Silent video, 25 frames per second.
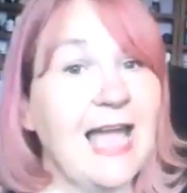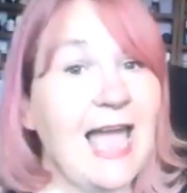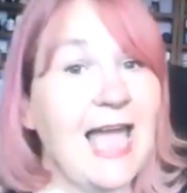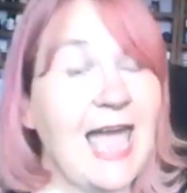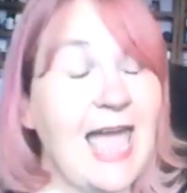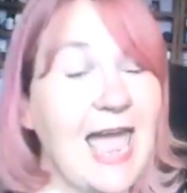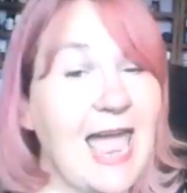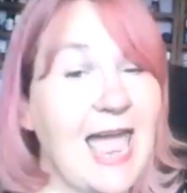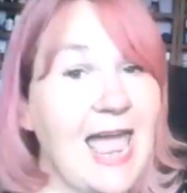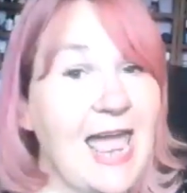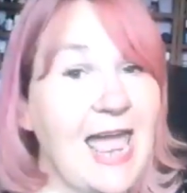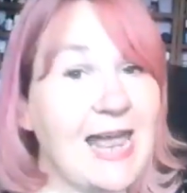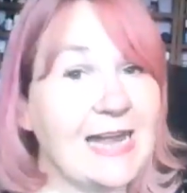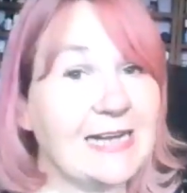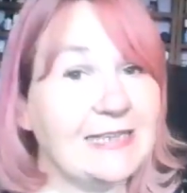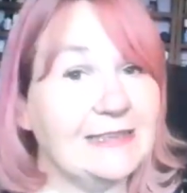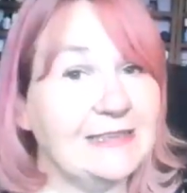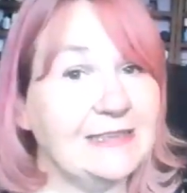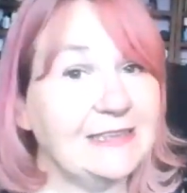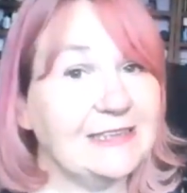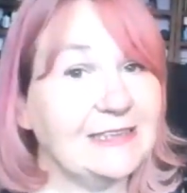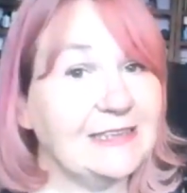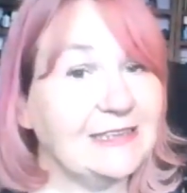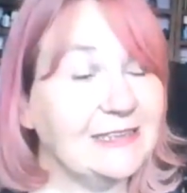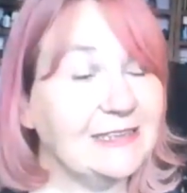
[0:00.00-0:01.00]

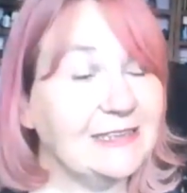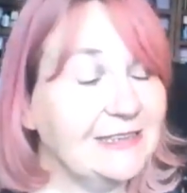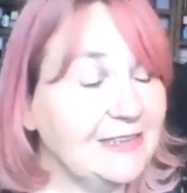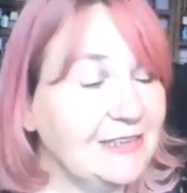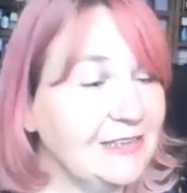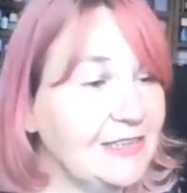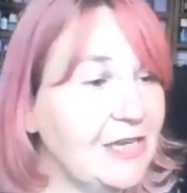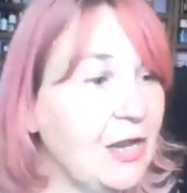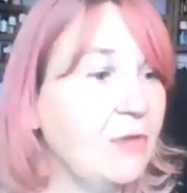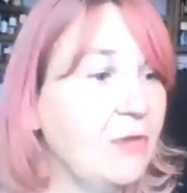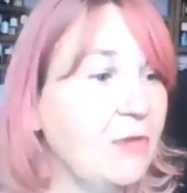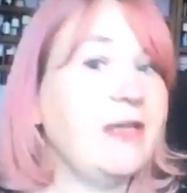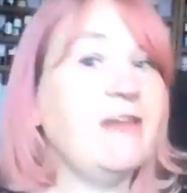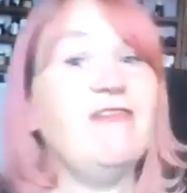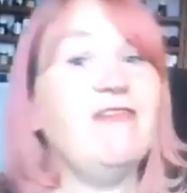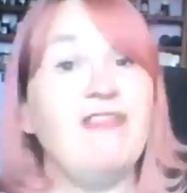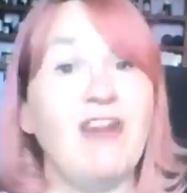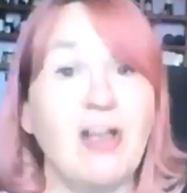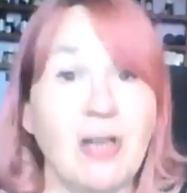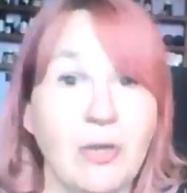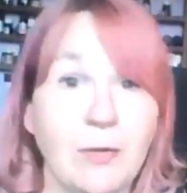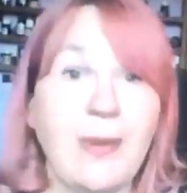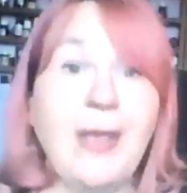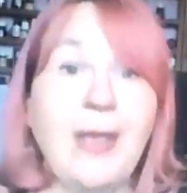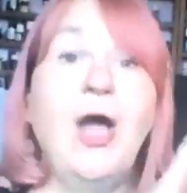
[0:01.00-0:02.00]
and so they
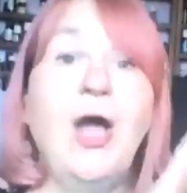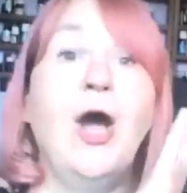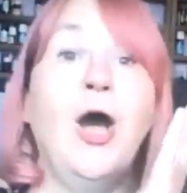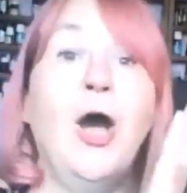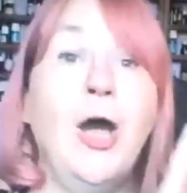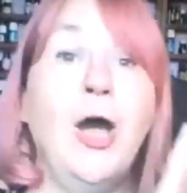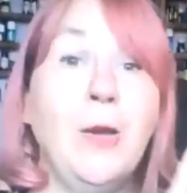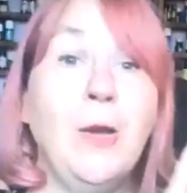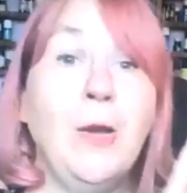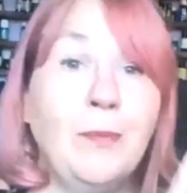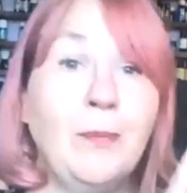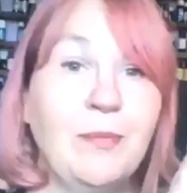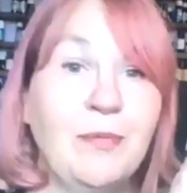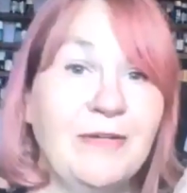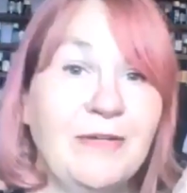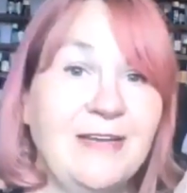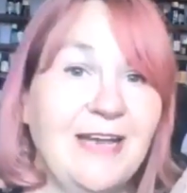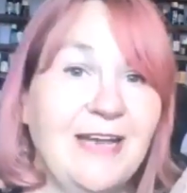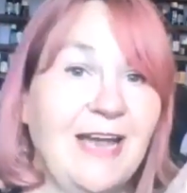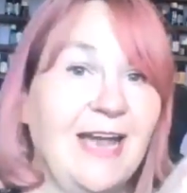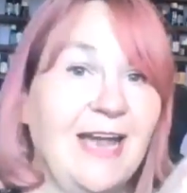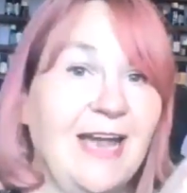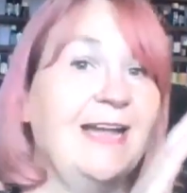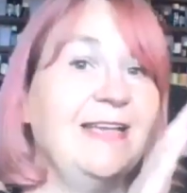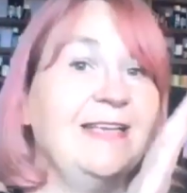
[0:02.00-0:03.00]
follow it up,
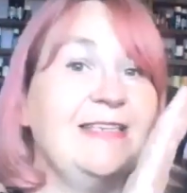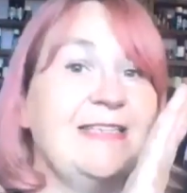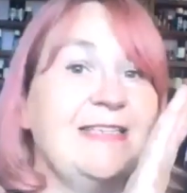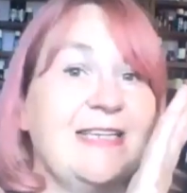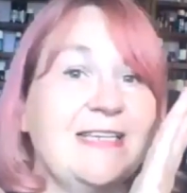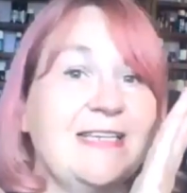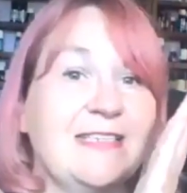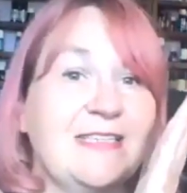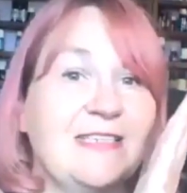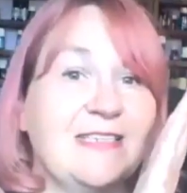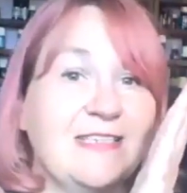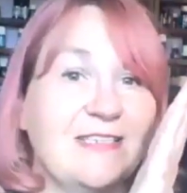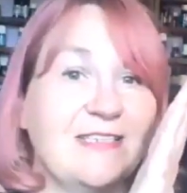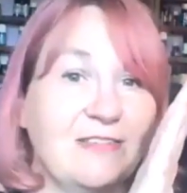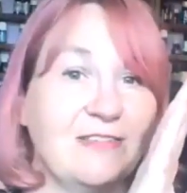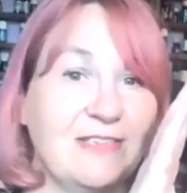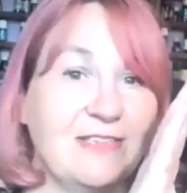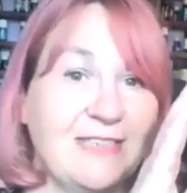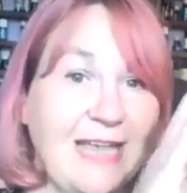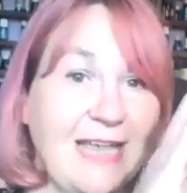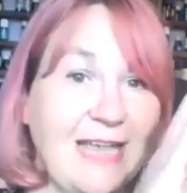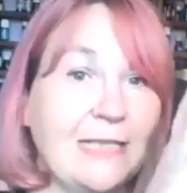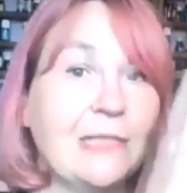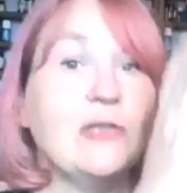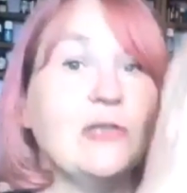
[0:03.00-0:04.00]
and it's
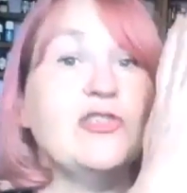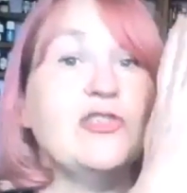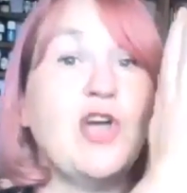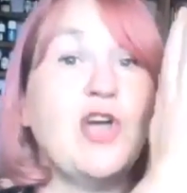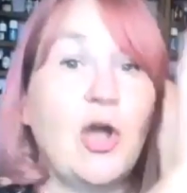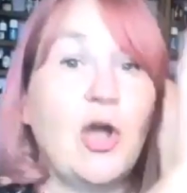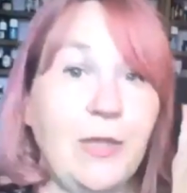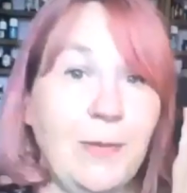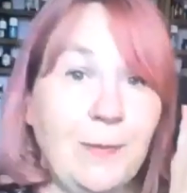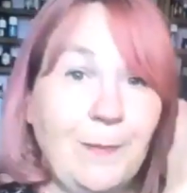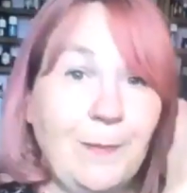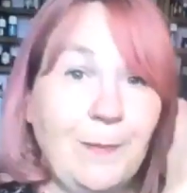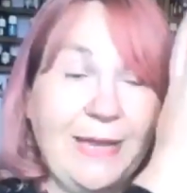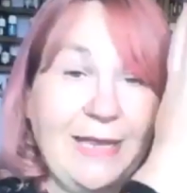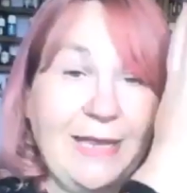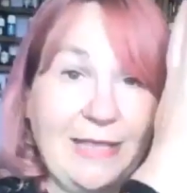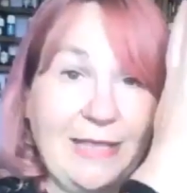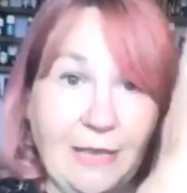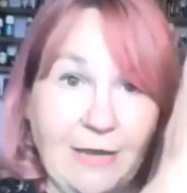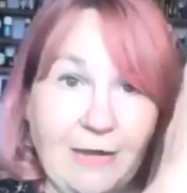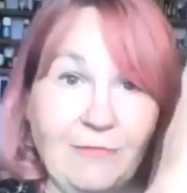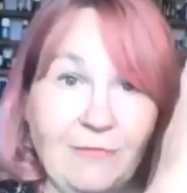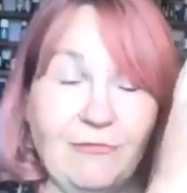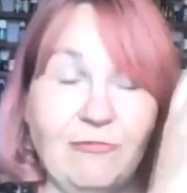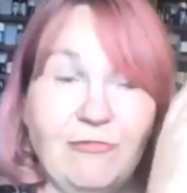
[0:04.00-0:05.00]
settled on a
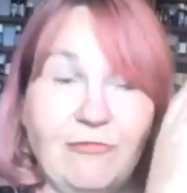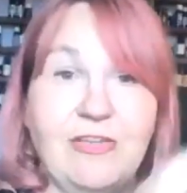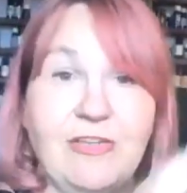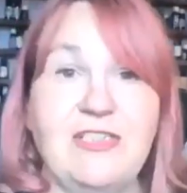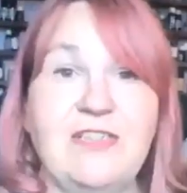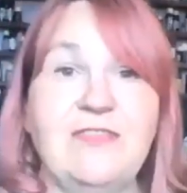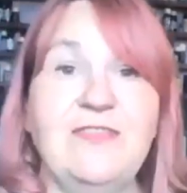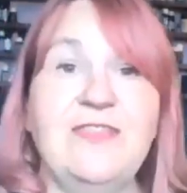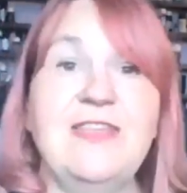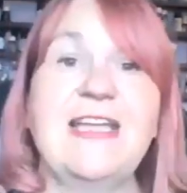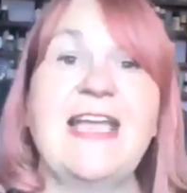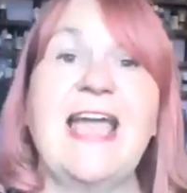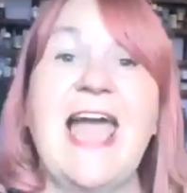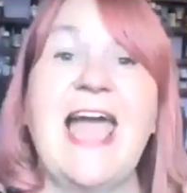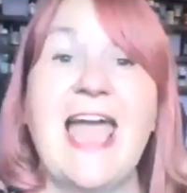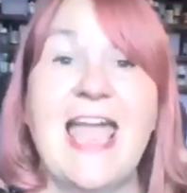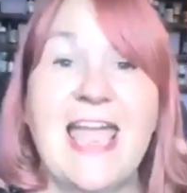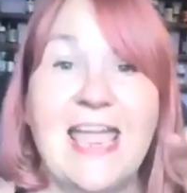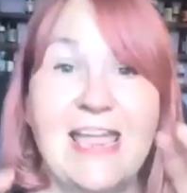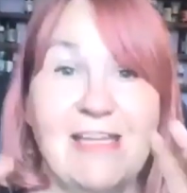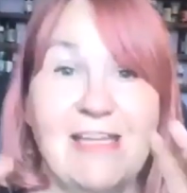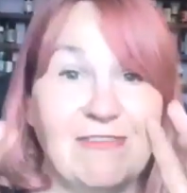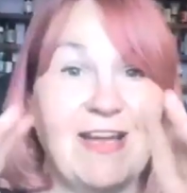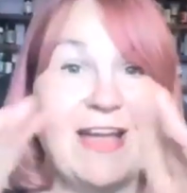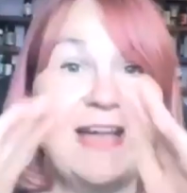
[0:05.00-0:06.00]
pillar in front of the
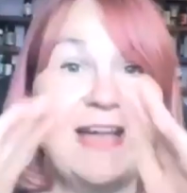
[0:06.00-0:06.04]
cave,